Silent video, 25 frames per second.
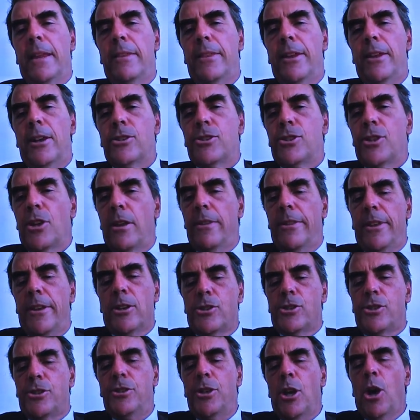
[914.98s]
There's
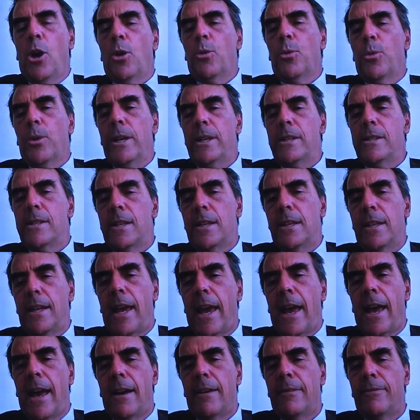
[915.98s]
no reason
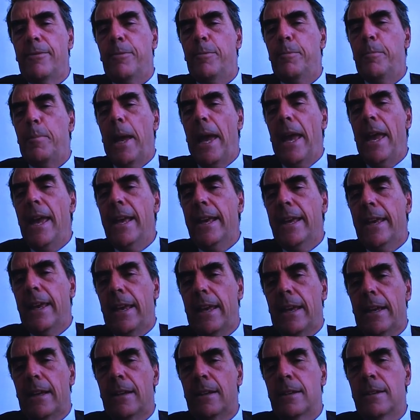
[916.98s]
to have
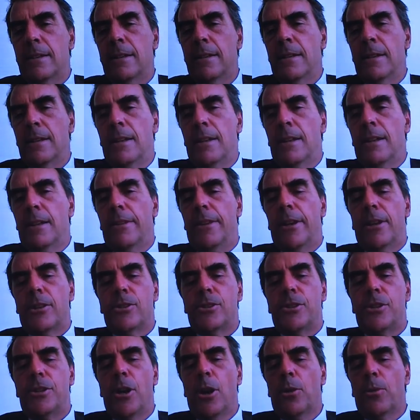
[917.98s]
banking.
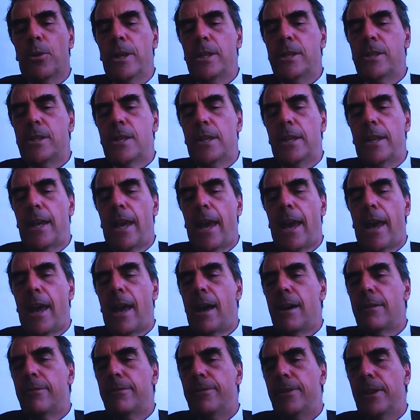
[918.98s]
There's no reason to
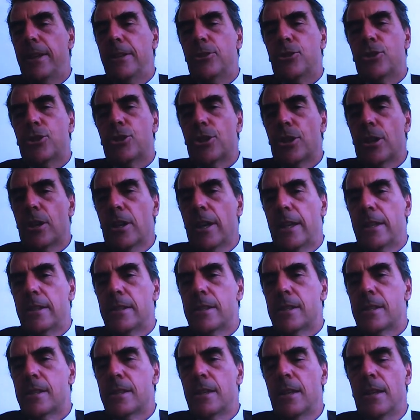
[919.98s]
have
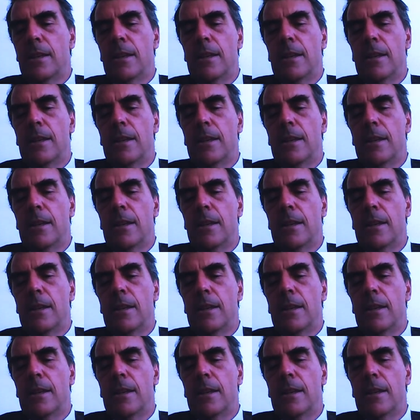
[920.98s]
insurance.